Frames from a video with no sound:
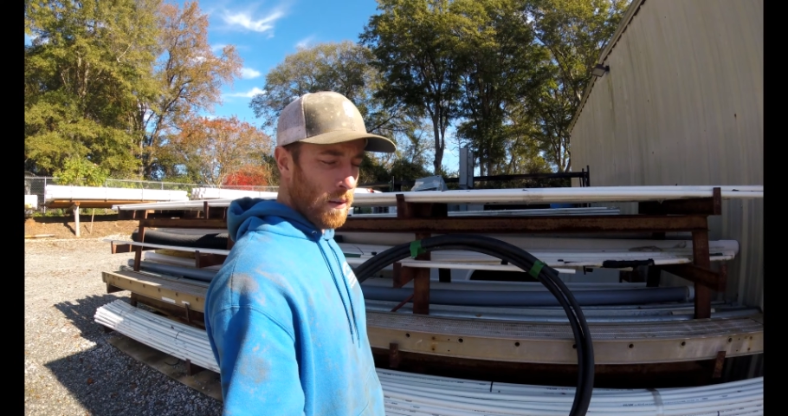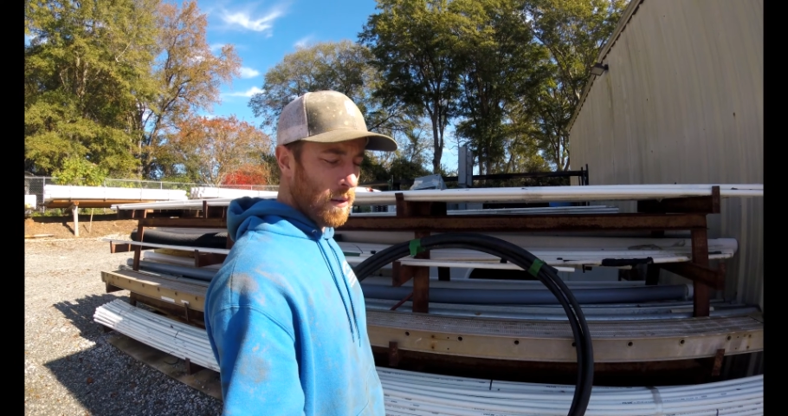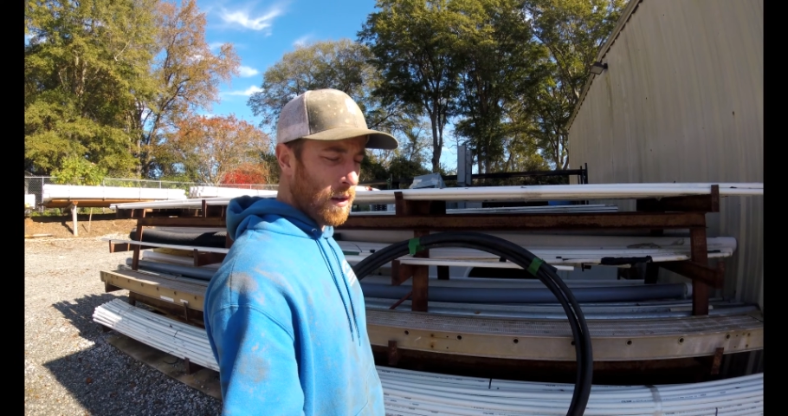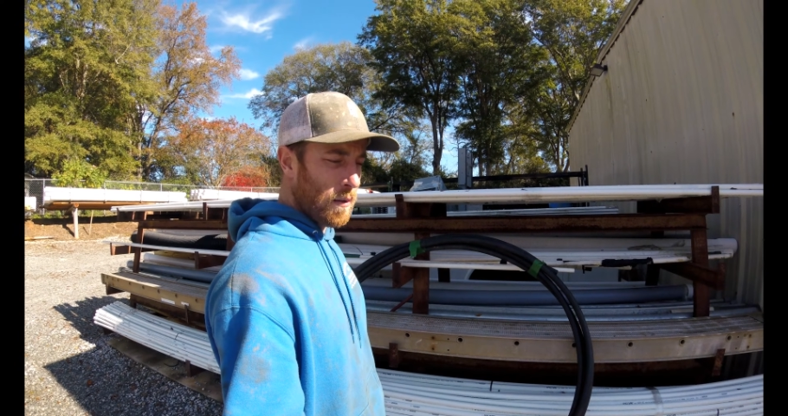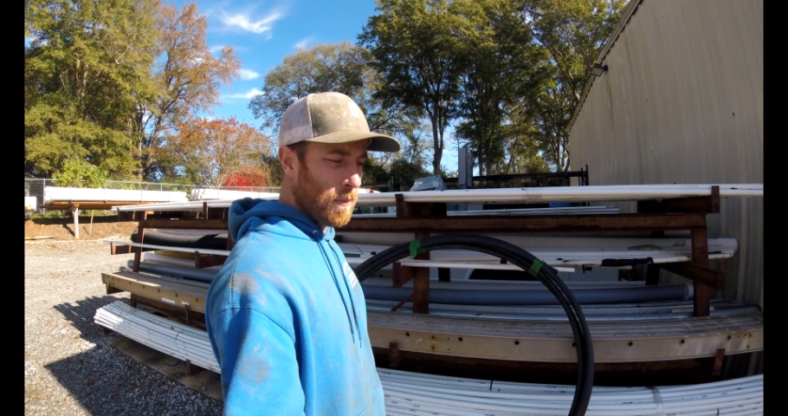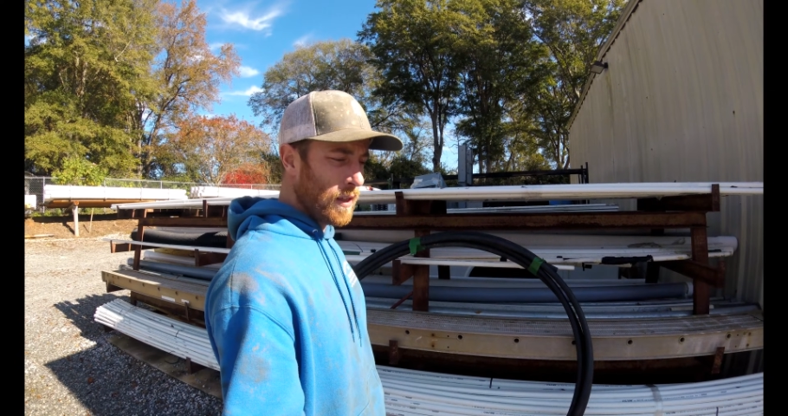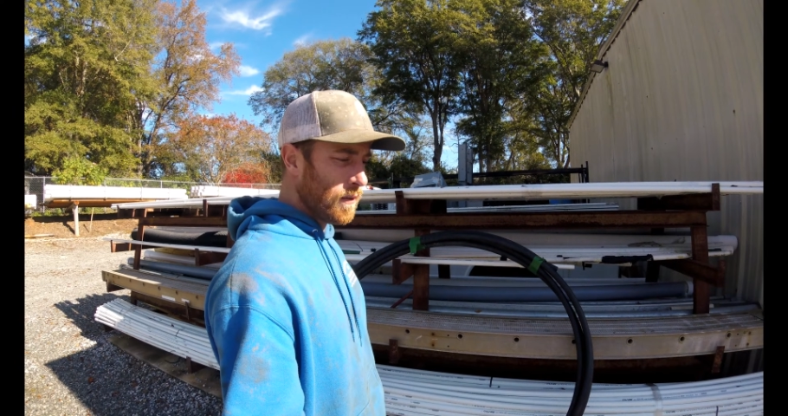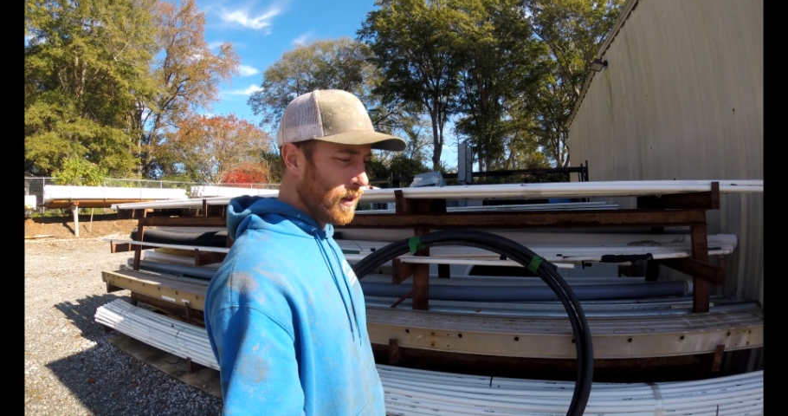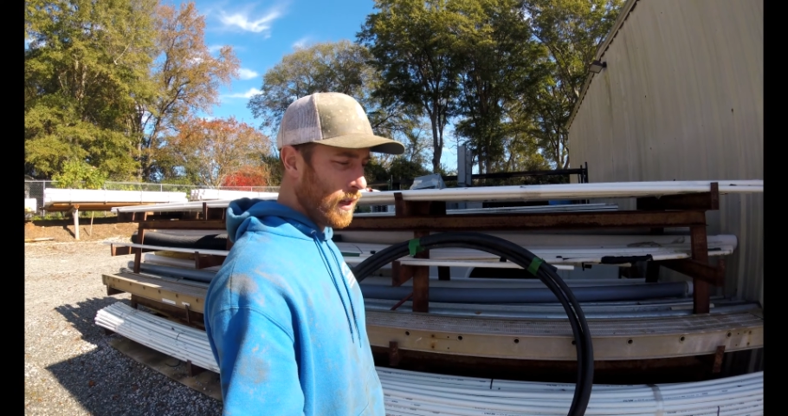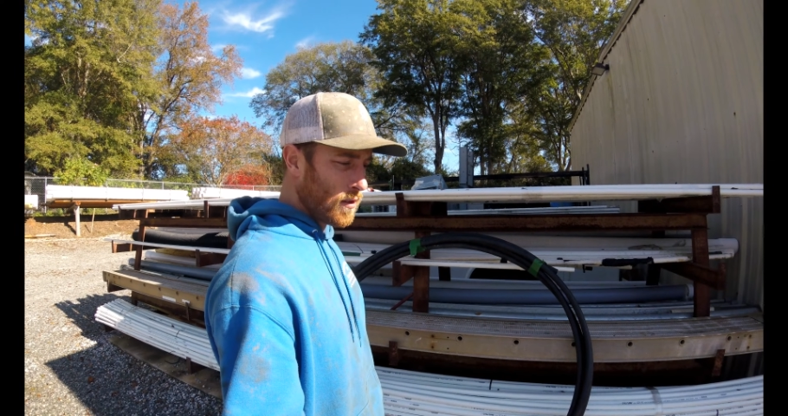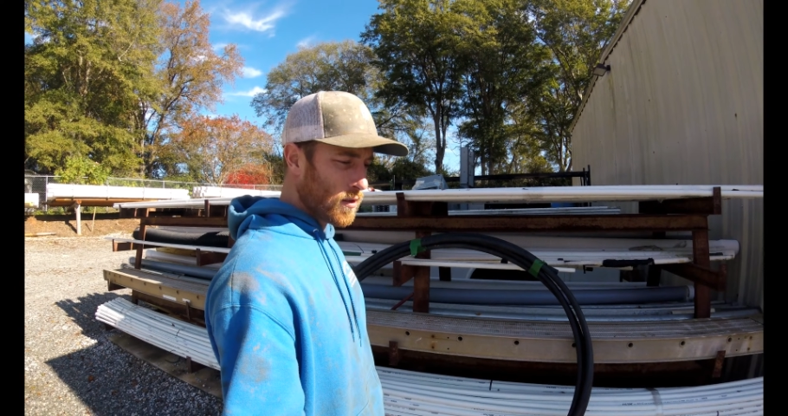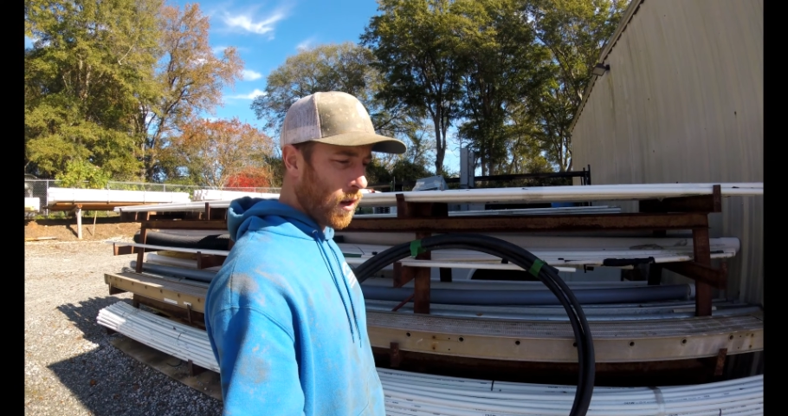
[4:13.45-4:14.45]
um, in
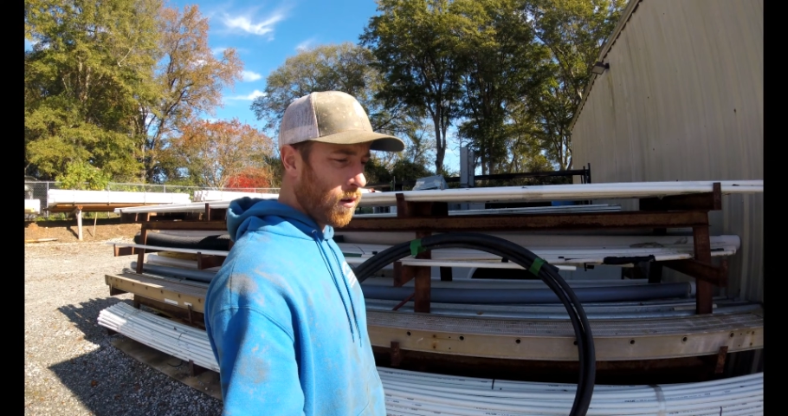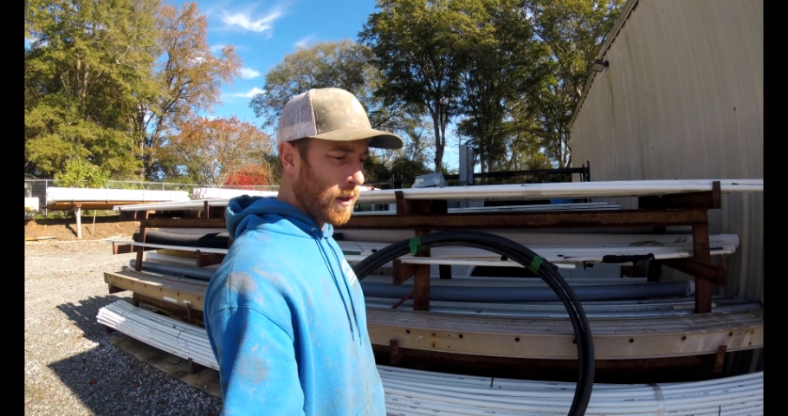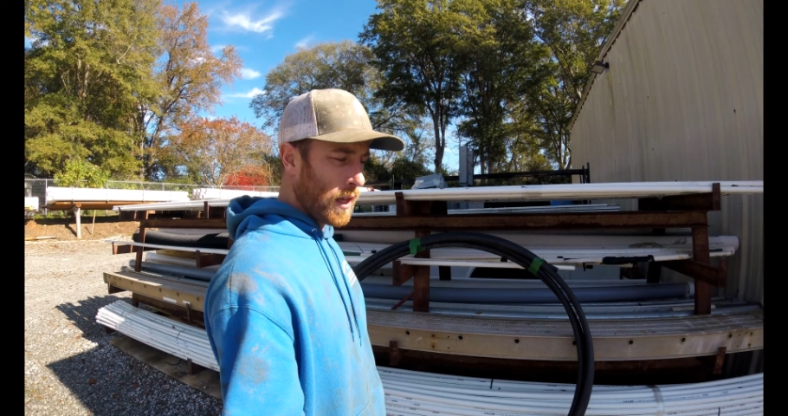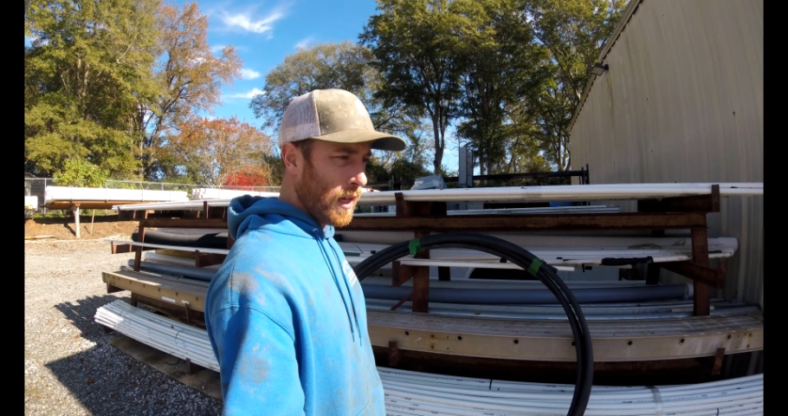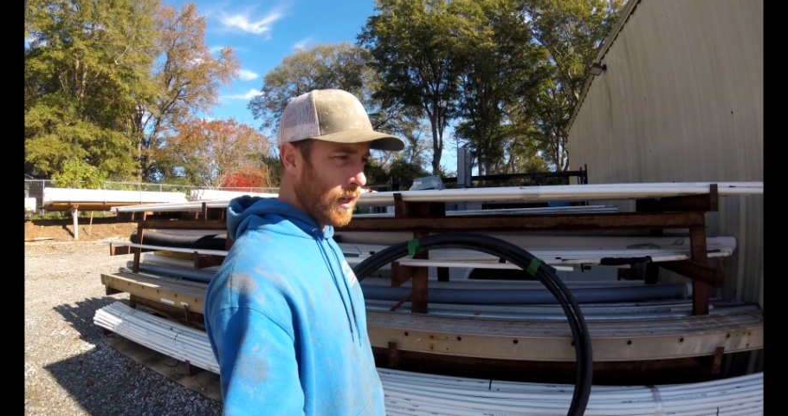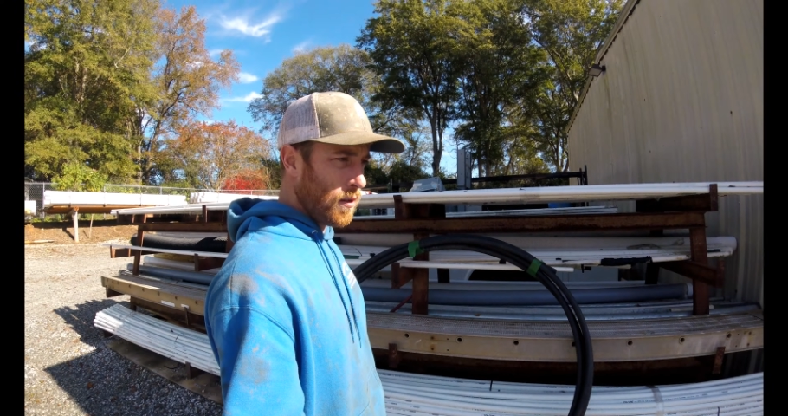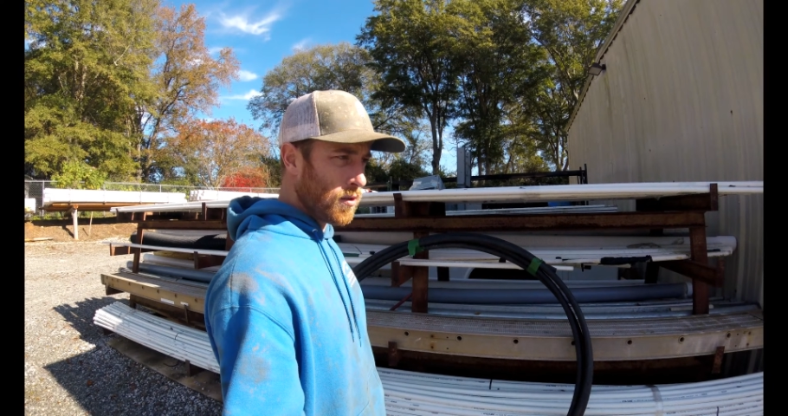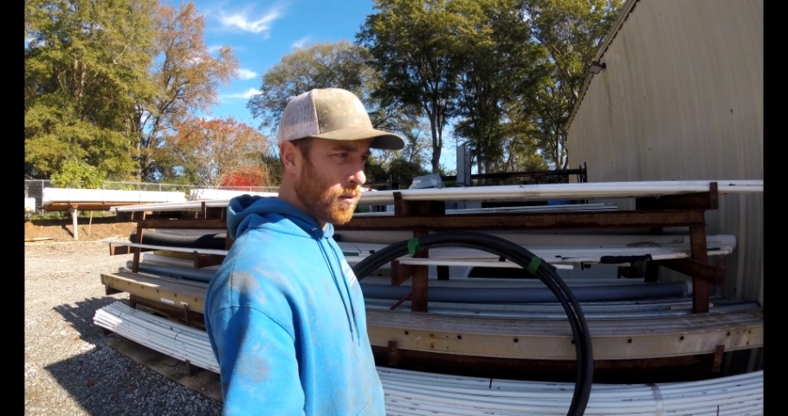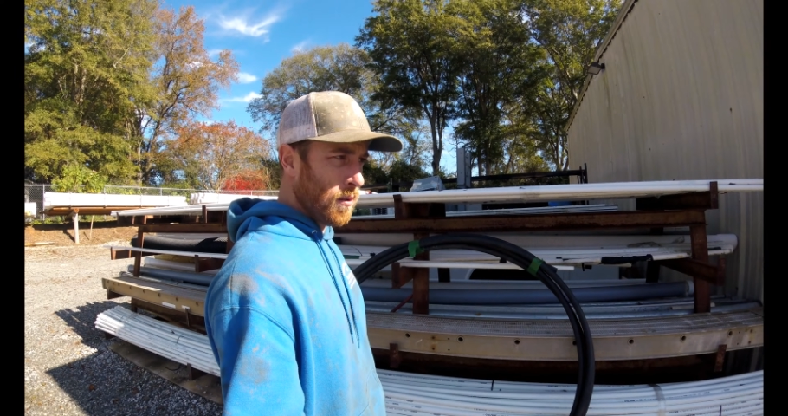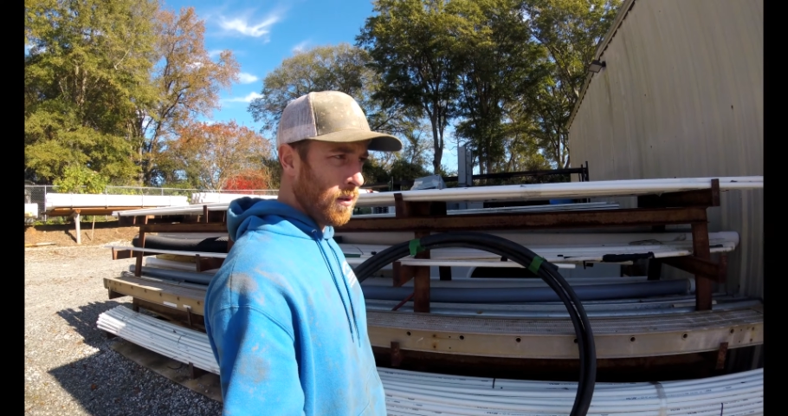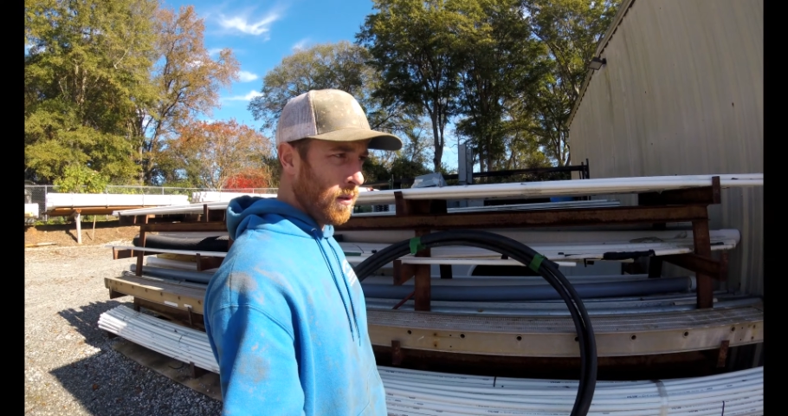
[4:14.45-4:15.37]
installing each.